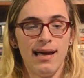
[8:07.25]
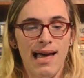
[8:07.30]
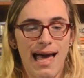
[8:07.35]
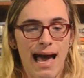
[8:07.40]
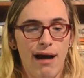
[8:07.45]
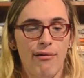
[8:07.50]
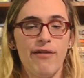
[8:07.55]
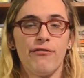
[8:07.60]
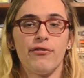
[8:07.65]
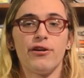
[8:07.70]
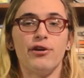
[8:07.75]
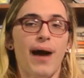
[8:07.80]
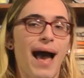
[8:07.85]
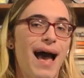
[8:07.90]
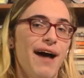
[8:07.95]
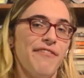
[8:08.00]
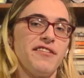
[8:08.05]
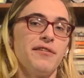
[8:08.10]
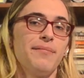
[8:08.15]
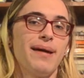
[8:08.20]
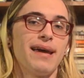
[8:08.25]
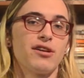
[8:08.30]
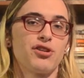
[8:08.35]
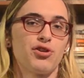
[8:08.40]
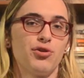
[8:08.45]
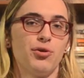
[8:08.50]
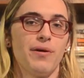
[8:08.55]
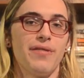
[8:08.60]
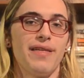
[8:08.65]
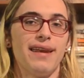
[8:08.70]
However, you have to make
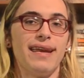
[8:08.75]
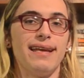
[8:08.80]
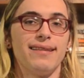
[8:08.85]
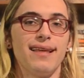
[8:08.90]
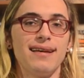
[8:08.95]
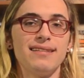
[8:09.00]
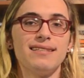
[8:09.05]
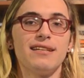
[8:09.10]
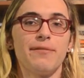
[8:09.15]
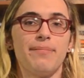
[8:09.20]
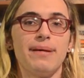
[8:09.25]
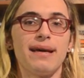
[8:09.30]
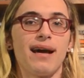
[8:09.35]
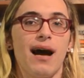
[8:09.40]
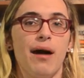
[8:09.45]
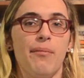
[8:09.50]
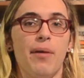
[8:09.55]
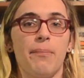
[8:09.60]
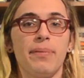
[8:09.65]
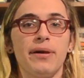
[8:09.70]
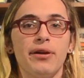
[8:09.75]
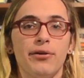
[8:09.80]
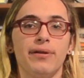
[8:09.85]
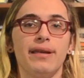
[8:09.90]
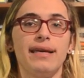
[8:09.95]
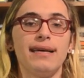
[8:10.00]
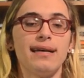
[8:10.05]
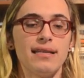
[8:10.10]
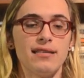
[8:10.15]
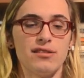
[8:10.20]
sure that it doesn't become a
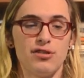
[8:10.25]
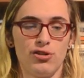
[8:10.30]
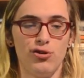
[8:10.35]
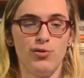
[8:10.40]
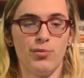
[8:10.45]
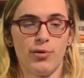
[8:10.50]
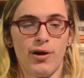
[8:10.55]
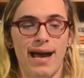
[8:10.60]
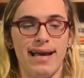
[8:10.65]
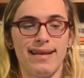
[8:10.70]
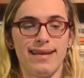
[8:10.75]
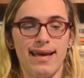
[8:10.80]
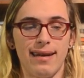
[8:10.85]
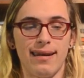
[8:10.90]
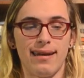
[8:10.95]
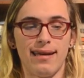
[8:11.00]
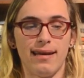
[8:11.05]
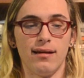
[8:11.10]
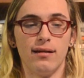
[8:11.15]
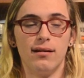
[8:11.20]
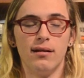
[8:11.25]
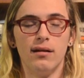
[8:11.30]
purely consumer identity.